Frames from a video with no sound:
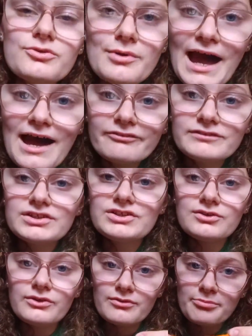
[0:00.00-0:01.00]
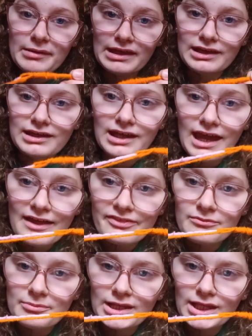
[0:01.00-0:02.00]
have to do the pink at
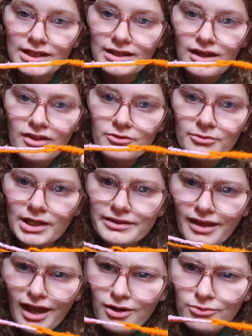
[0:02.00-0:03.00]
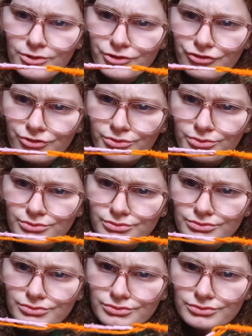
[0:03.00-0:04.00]
the beginning. Otherwise, how would you,
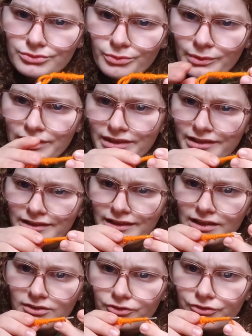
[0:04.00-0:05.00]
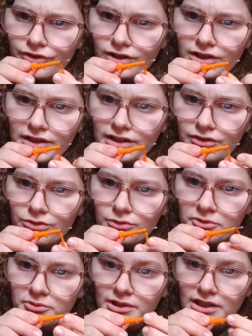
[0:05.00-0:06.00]
when the needle's already
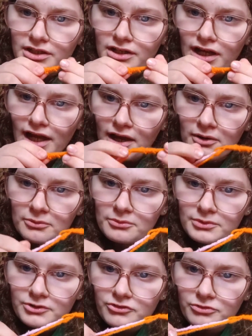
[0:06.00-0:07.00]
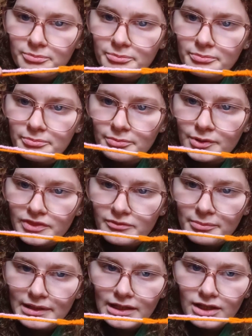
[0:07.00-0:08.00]
through here, how would you put the
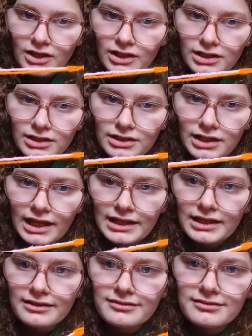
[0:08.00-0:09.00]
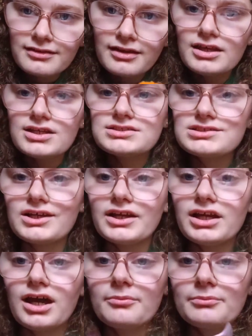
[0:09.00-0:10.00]
pink on, I guess?
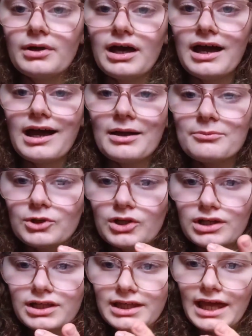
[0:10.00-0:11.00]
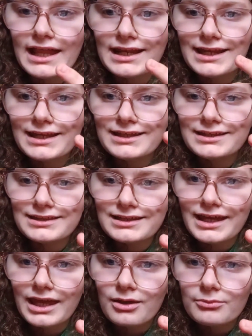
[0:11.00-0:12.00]
Sorry, I'm looking at it in the
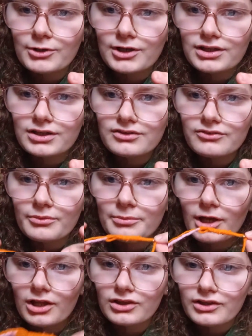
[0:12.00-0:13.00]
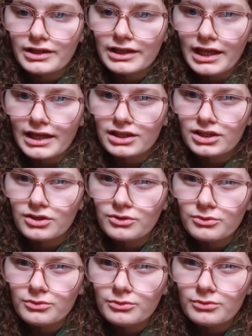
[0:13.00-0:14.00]
camera, so I'm not looking at
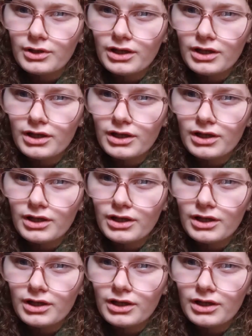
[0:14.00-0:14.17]
you.